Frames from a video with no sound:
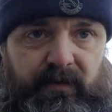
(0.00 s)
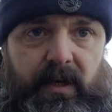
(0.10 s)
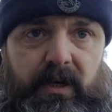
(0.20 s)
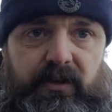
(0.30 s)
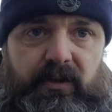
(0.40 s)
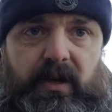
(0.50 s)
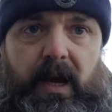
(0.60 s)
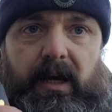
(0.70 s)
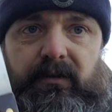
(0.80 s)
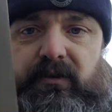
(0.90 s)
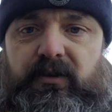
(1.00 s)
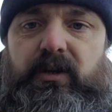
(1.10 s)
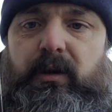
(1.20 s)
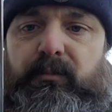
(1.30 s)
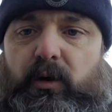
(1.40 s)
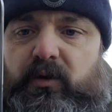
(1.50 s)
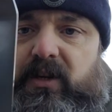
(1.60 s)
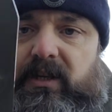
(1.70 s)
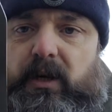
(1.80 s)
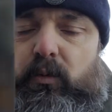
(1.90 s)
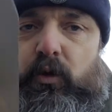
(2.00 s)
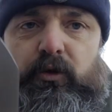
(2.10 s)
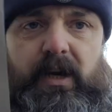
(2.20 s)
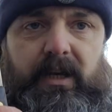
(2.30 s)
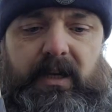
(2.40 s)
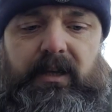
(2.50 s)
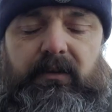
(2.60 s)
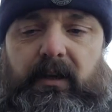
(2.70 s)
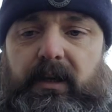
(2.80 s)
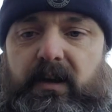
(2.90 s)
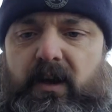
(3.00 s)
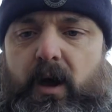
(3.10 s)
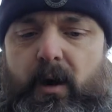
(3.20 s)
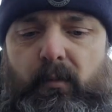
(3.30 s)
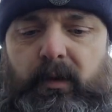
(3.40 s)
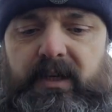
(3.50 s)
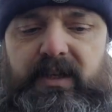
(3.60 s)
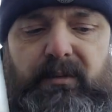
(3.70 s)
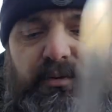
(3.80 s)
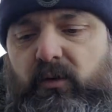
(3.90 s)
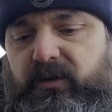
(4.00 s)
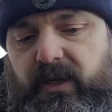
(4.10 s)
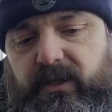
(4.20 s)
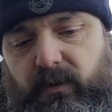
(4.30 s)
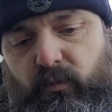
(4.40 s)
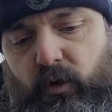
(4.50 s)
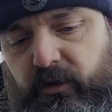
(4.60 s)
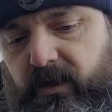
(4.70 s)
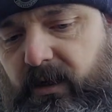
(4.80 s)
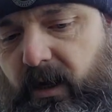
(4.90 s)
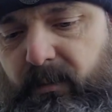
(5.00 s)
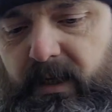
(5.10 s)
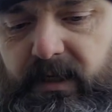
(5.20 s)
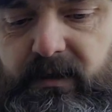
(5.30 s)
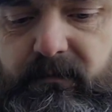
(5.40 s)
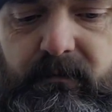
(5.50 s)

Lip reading: tasks and processing wood and kindling. When I say processing wood, I mean